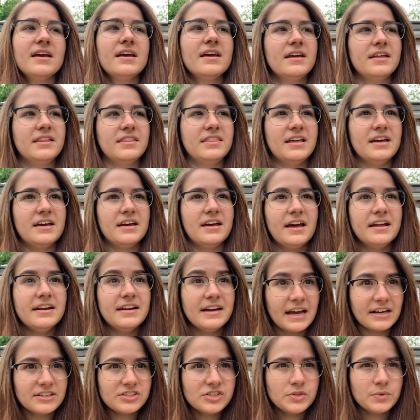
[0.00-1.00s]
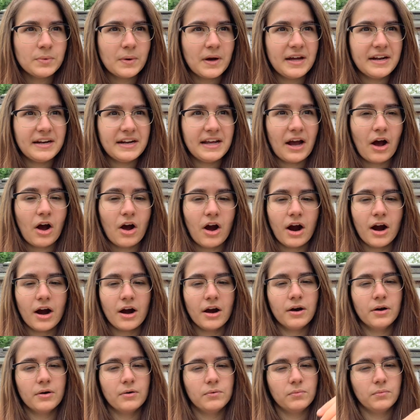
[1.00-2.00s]
The next one
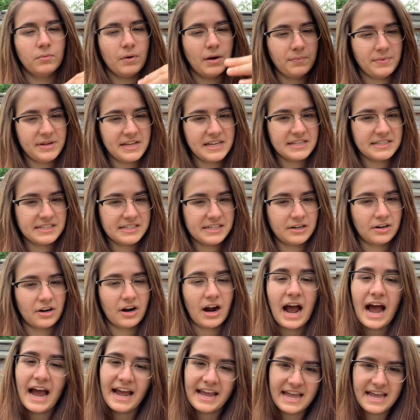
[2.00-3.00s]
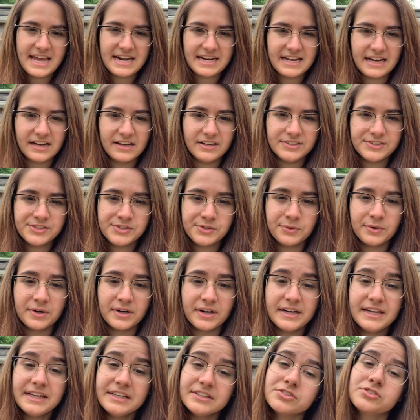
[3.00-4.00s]
are what we consider IADLs,
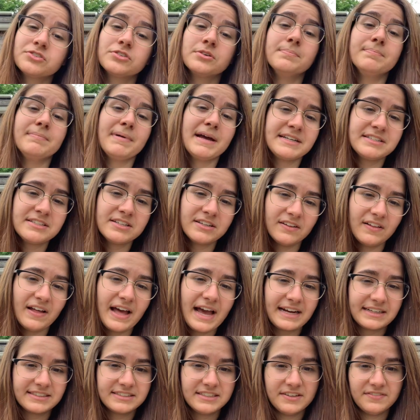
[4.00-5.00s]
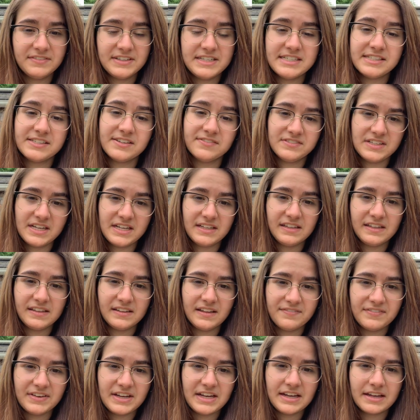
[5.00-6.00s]
or instrumental activities of daily
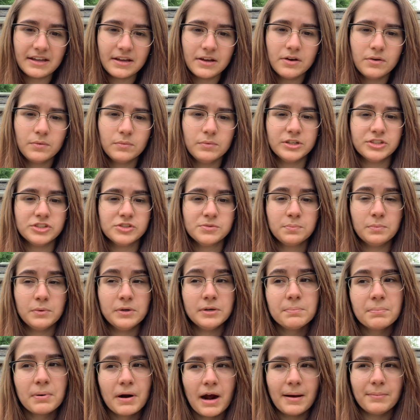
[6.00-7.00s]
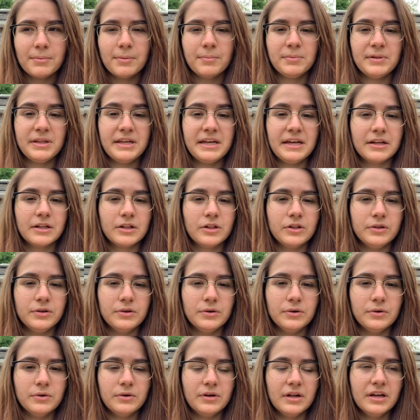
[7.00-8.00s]
living, which would probably
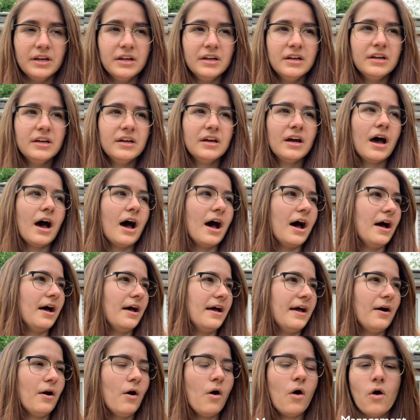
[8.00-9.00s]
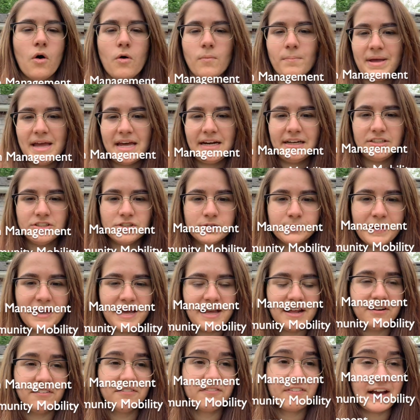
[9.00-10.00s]
include home
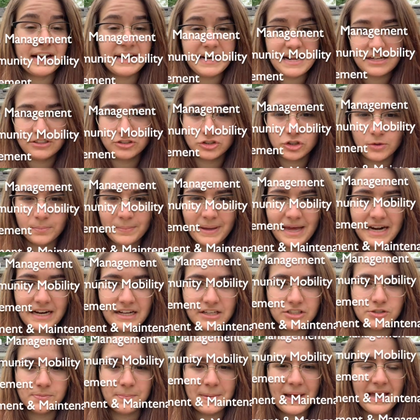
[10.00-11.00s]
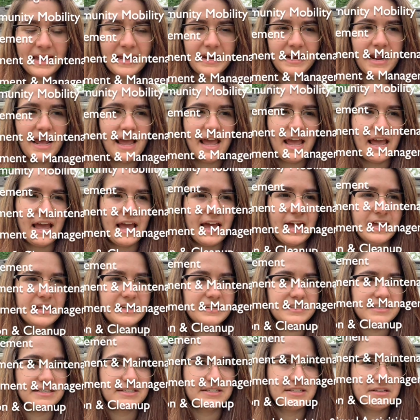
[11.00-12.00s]
management, financial management,
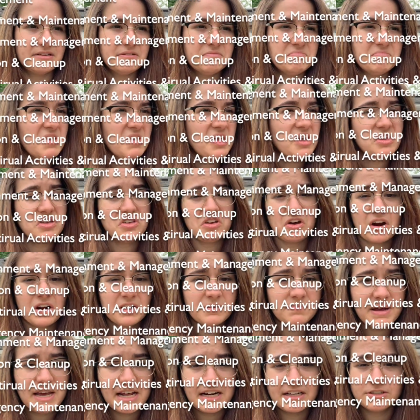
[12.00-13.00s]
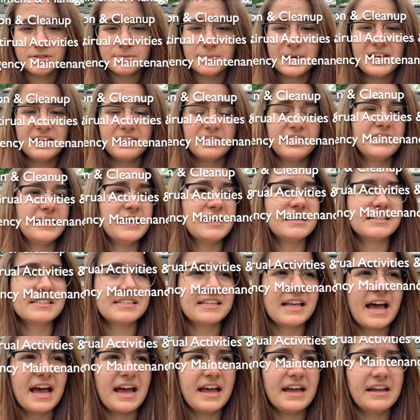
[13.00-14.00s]
and yard management, things
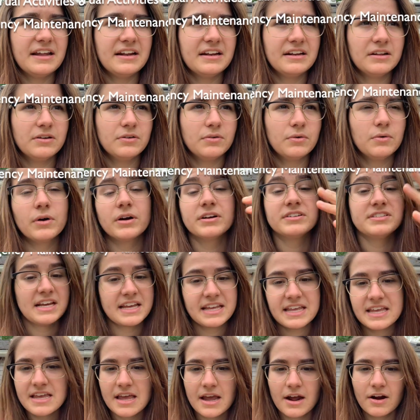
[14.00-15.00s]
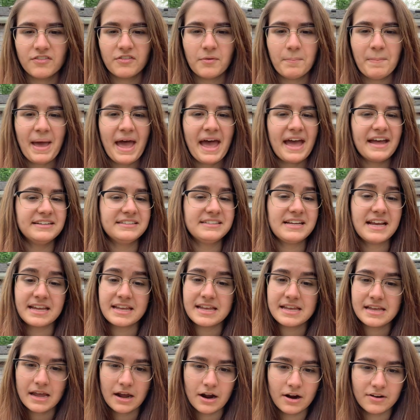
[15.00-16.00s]
that, or taking care of a pet,
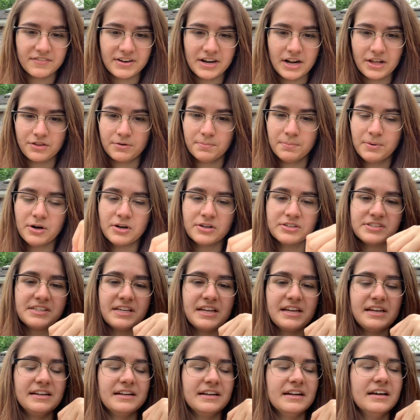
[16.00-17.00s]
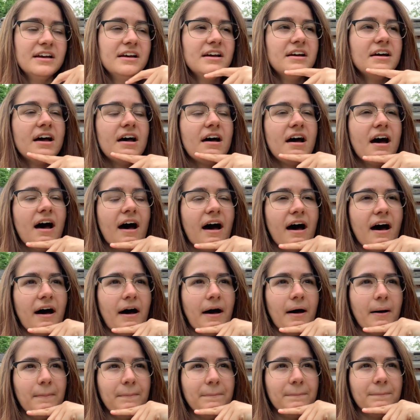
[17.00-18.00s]
taking care of another person.
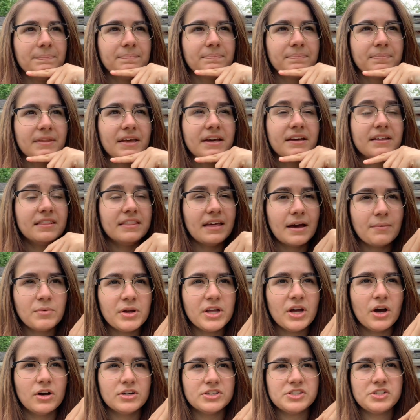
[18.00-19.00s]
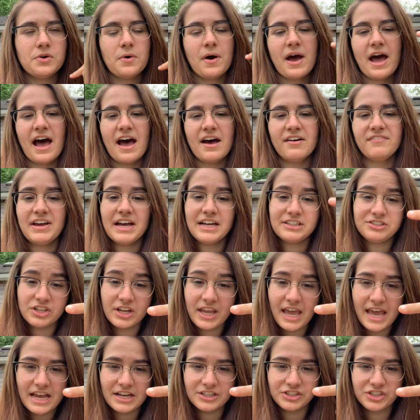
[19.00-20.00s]
Then also have
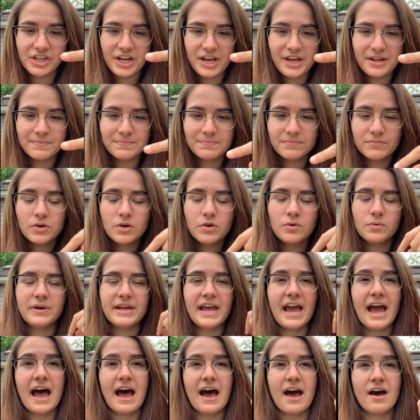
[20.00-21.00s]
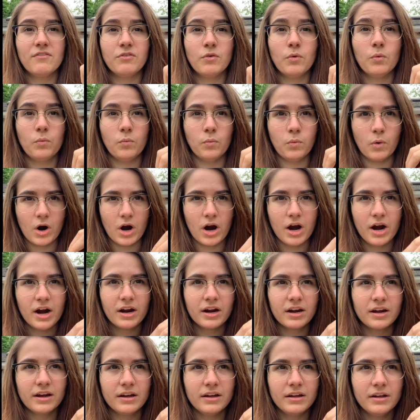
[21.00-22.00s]
education, we have
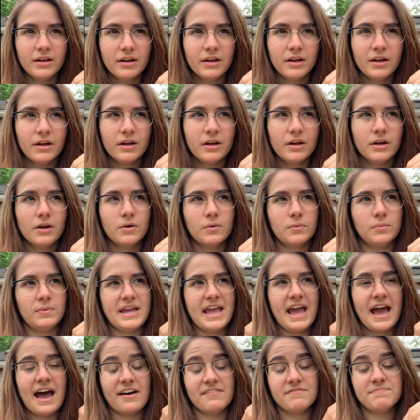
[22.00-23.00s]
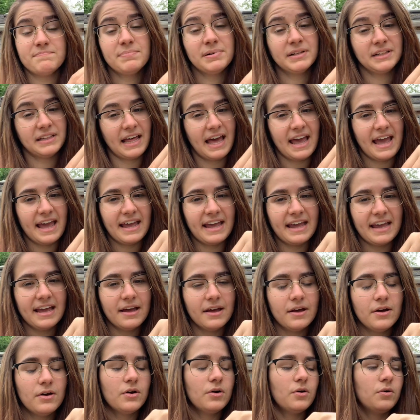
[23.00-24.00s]
work, we have
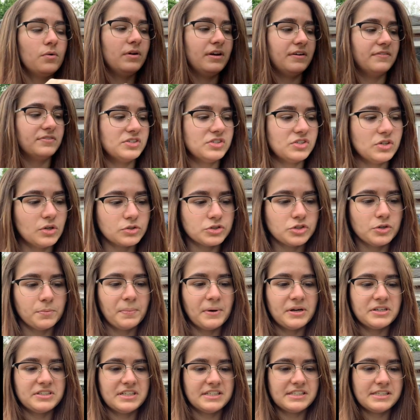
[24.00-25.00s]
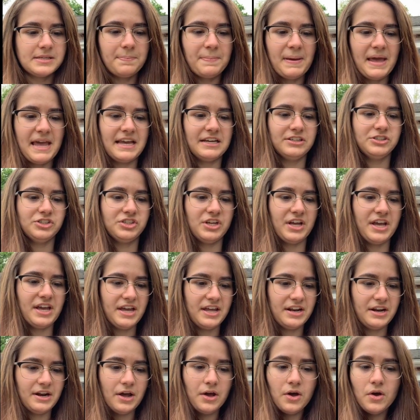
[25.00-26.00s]
play, we have social
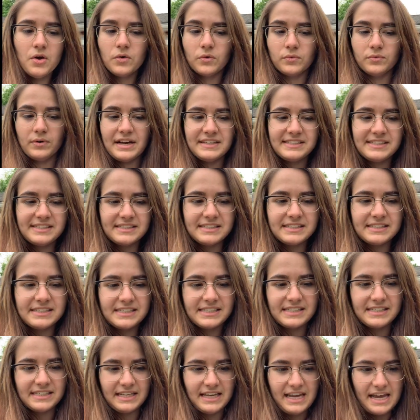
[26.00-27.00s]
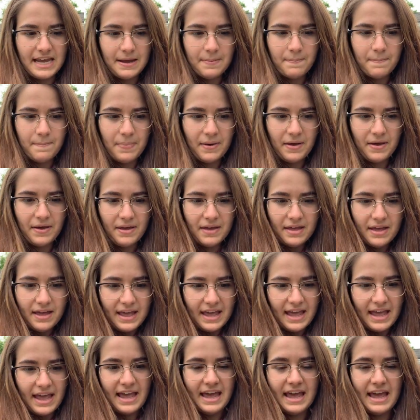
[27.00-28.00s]
participation, rest and sleep,
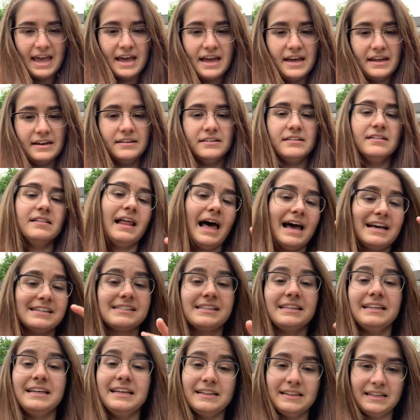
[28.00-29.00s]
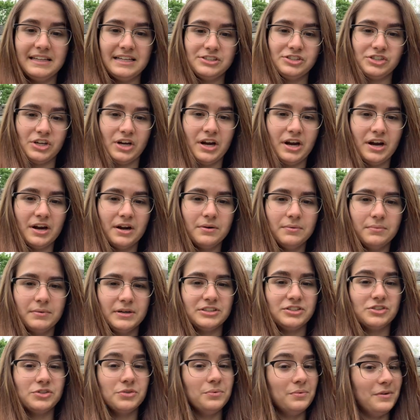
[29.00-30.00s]
and lastly, leisure,
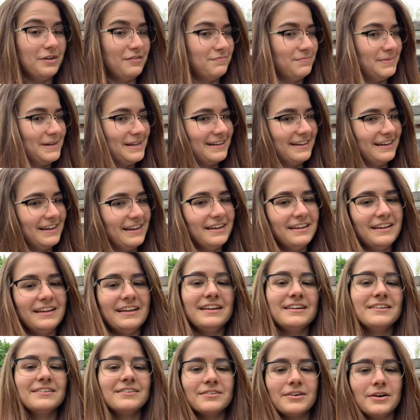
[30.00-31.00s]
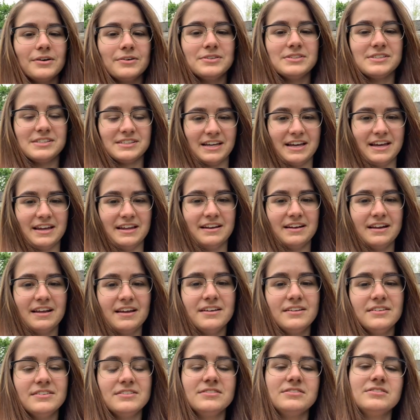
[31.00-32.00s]
which we've been engrossed
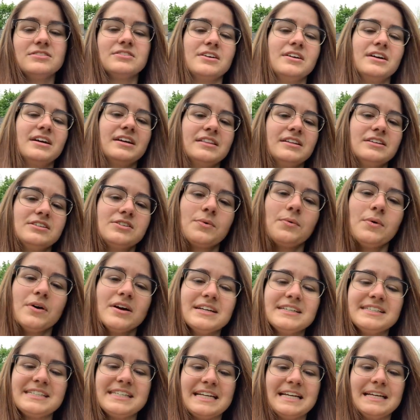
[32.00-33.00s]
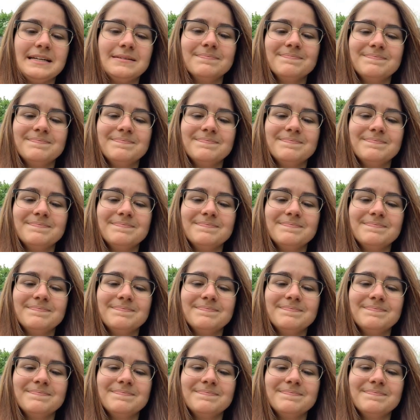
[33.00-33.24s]
in during this quarantine.